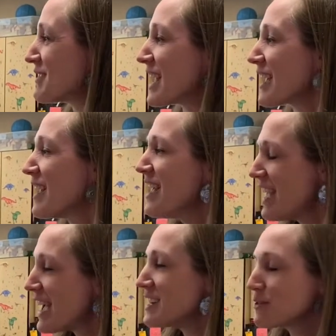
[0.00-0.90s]
And I
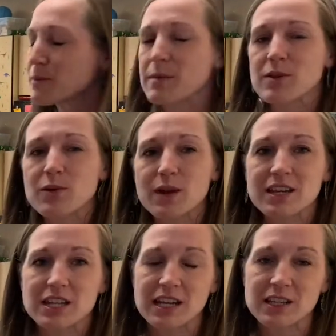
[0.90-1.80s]
just remember the way
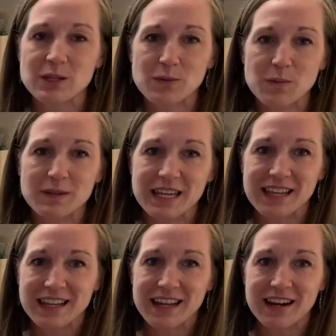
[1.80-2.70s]
Shannon swooped
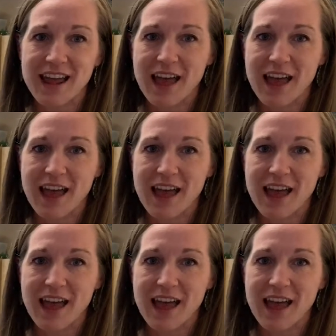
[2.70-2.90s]
in and